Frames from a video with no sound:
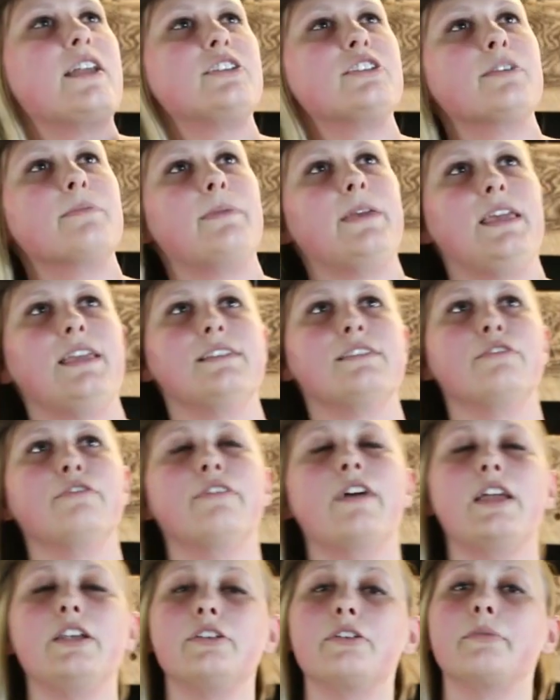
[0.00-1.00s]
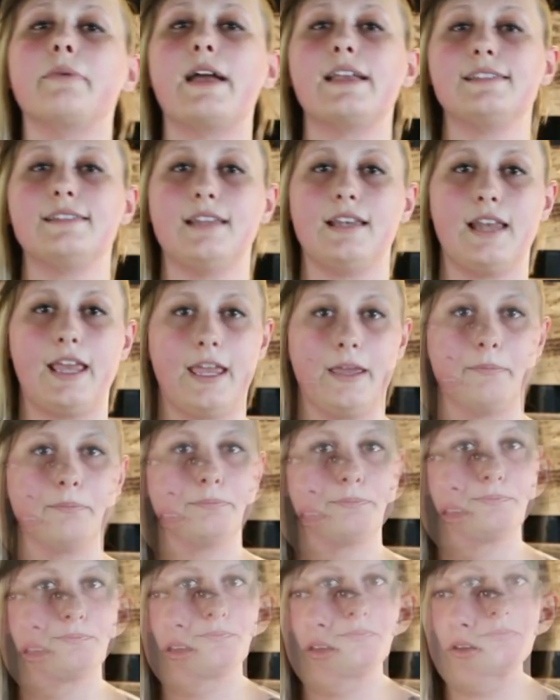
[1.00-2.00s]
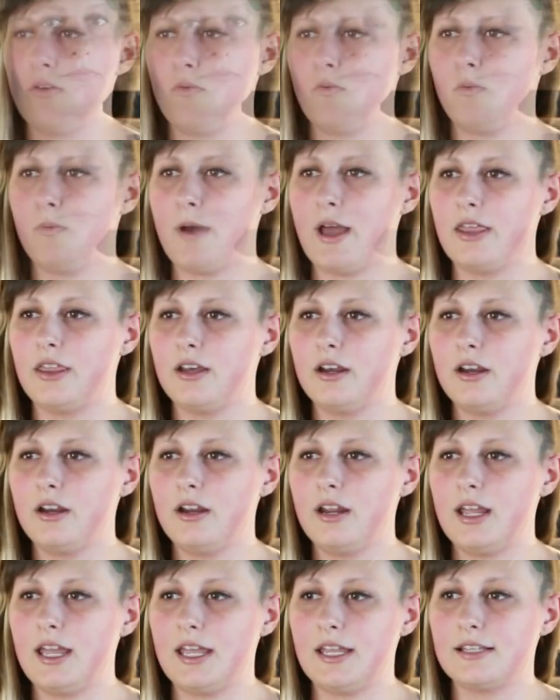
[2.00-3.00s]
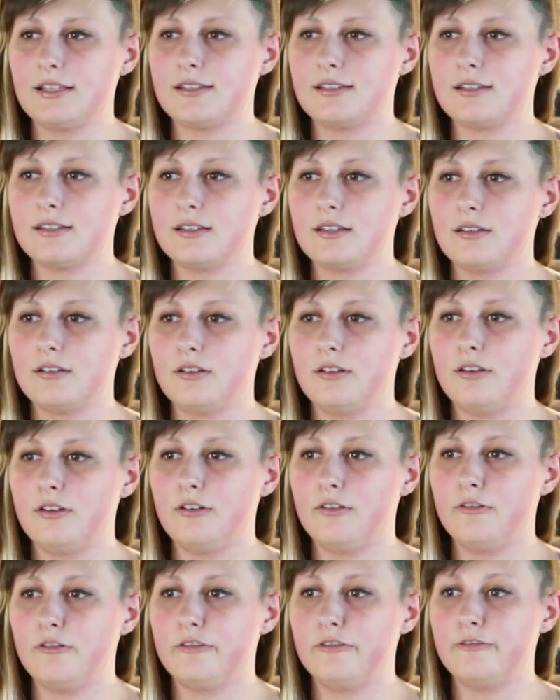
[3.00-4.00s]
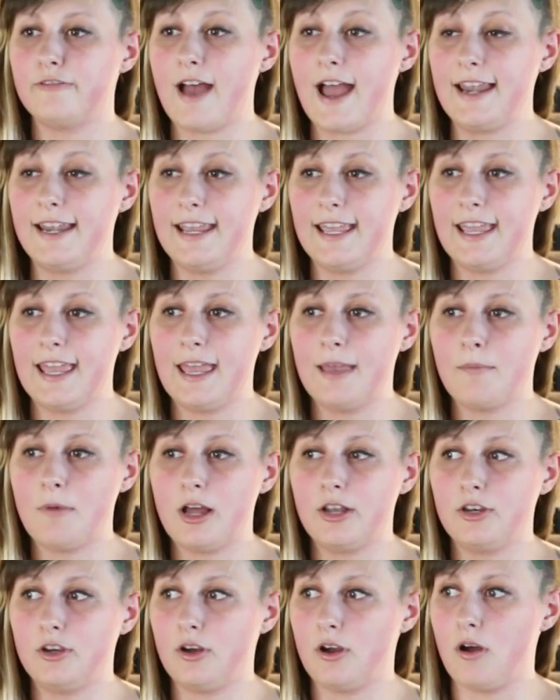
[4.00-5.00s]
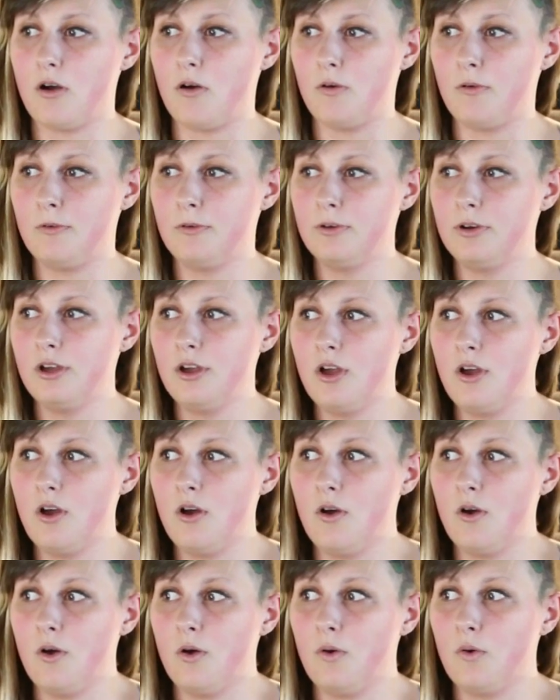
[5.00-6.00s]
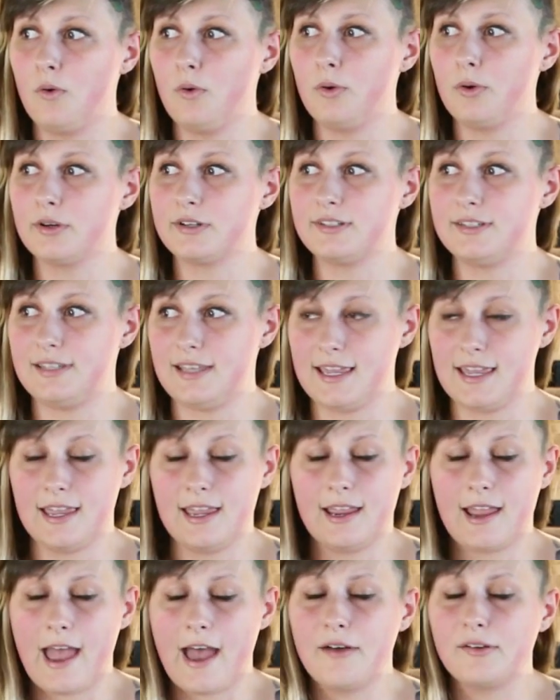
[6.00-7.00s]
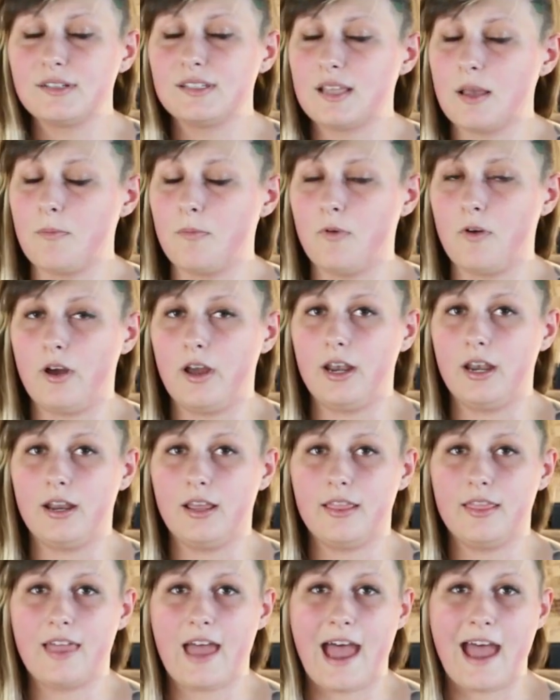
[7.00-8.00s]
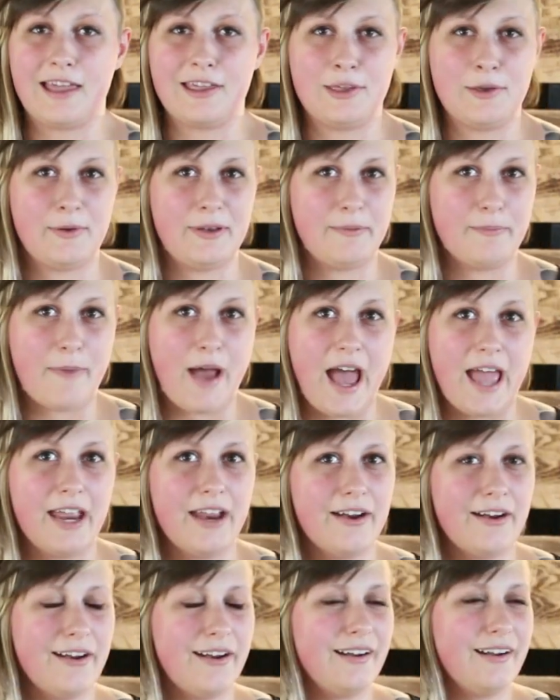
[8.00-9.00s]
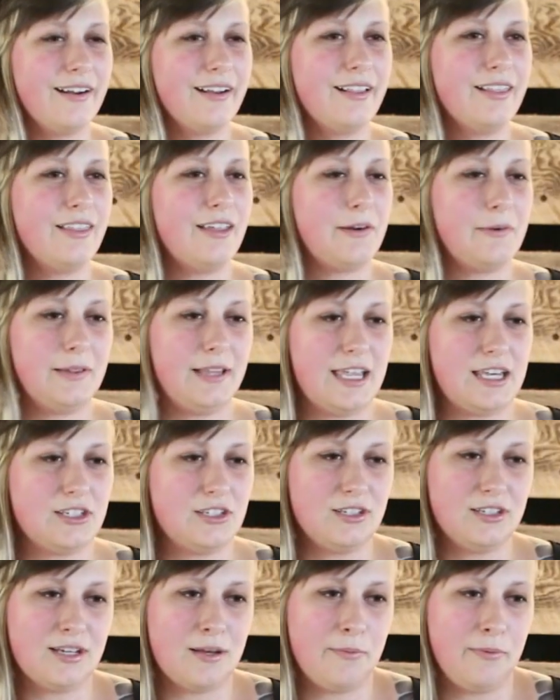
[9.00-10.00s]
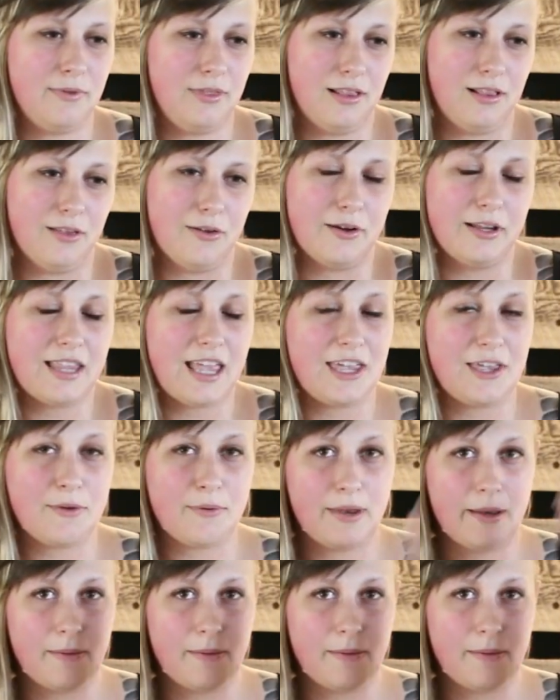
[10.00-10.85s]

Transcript: your peace and find your rest in Him. Whether it's finding Him on your own or seeking out someone that you admire their relationship with the Lord, that you